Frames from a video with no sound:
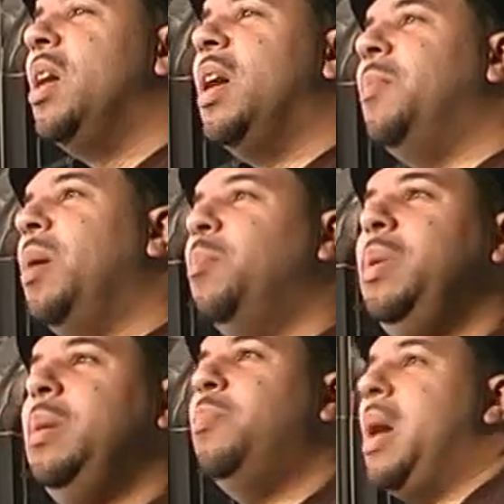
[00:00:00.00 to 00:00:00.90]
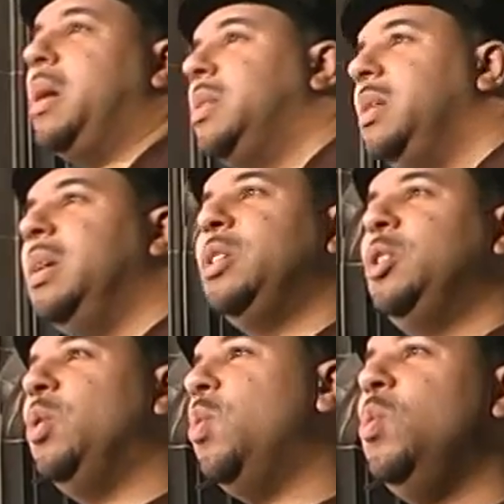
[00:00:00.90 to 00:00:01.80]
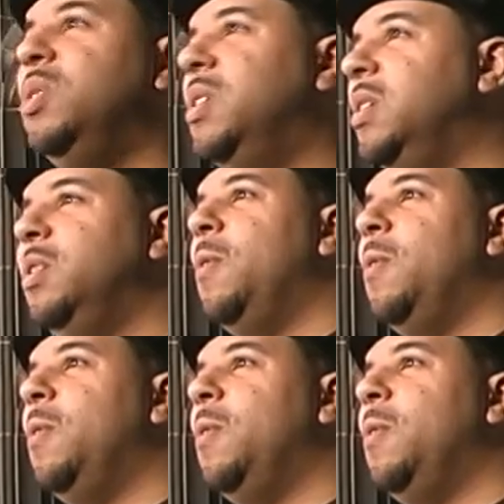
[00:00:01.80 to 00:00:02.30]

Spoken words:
I'm beatboxing at shows, and